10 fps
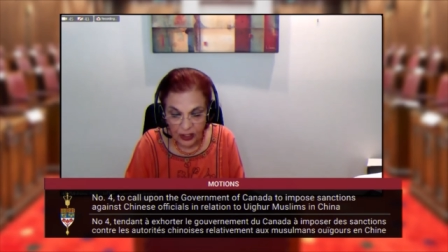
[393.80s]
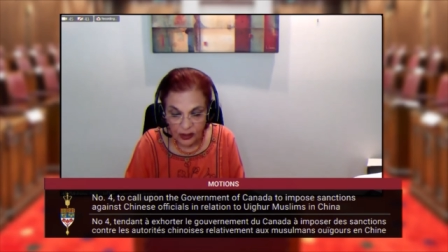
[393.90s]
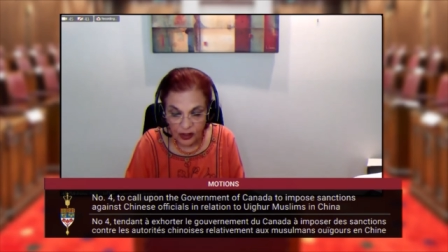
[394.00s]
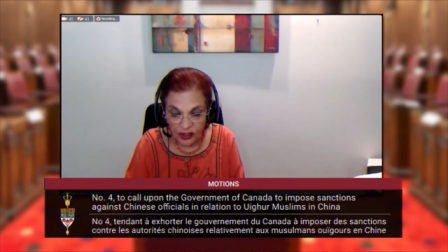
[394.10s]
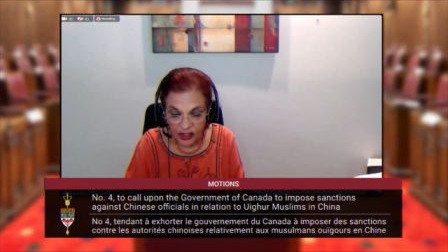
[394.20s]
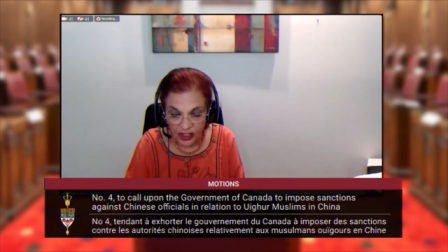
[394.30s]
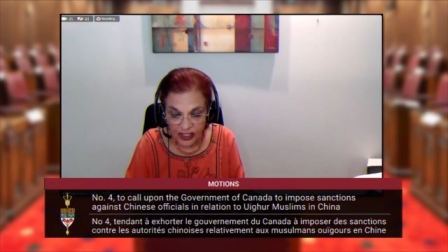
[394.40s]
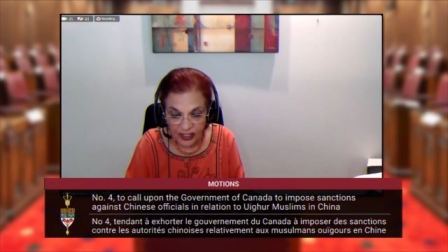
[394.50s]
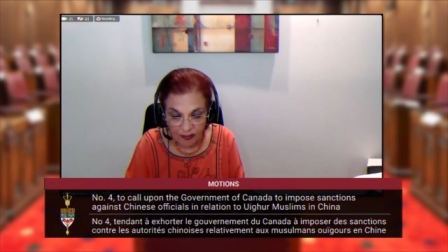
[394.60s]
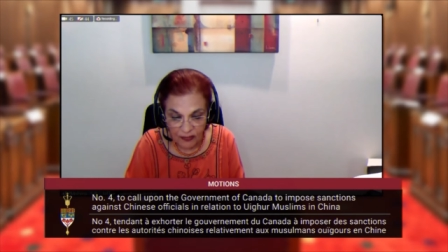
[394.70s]
Not
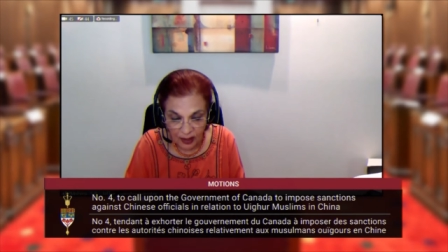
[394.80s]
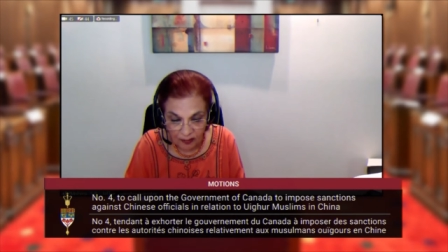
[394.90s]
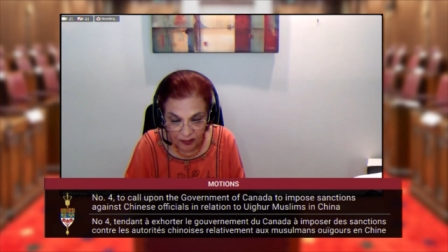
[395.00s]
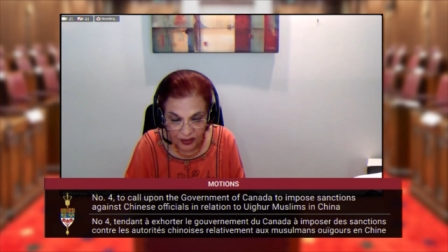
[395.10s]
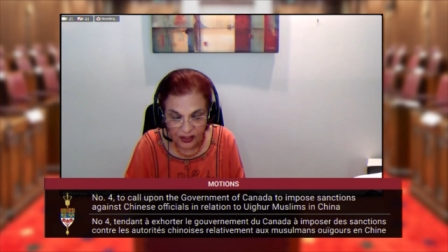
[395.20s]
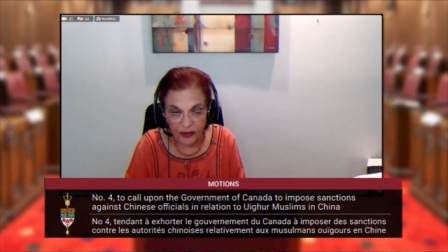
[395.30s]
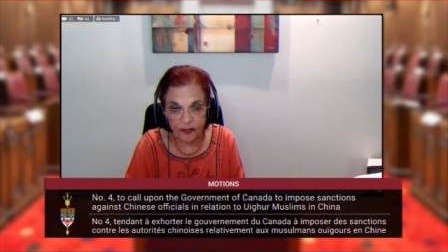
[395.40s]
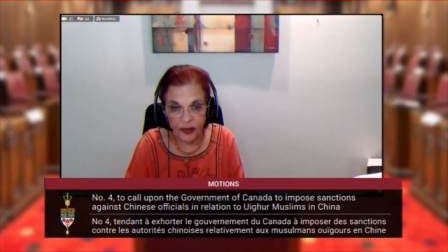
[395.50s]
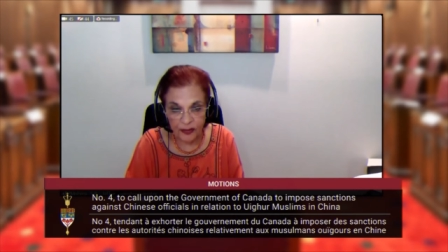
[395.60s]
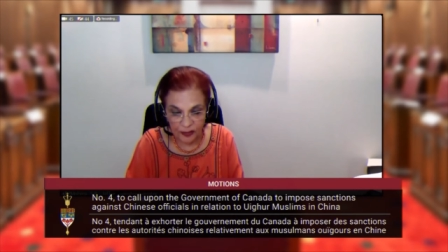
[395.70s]
just the numbers
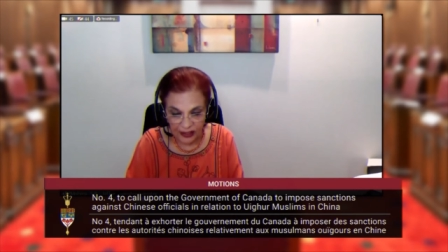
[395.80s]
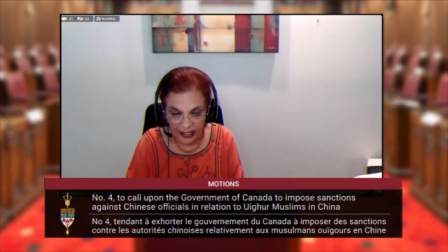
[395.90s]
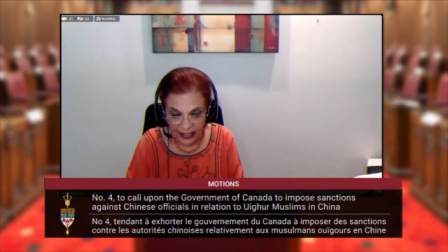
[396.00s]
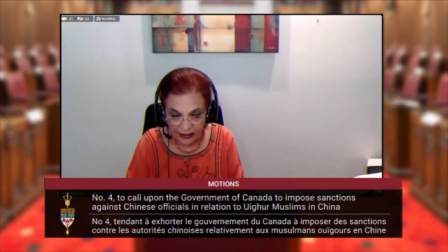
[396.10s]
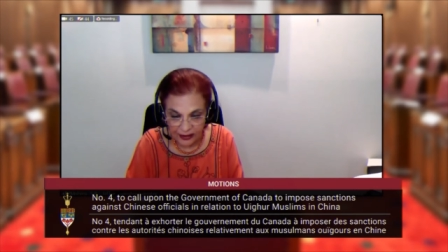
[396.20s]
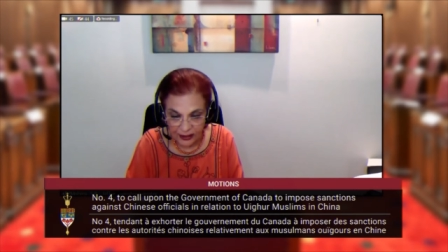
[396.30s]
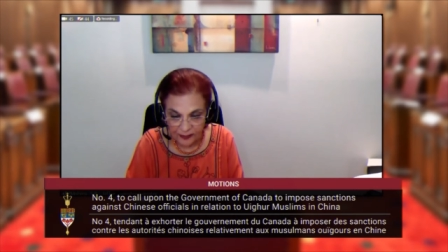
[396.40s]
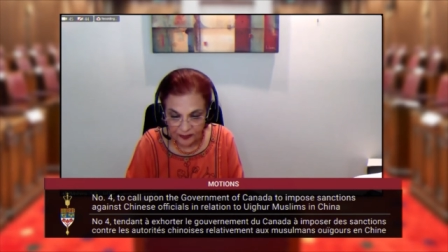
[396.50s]
of people held,